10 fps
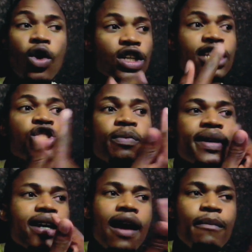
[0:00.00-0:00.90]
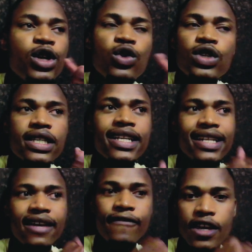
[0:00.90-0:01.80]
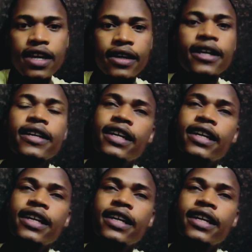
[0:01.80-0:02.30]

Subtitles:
Did you become lucid enough here?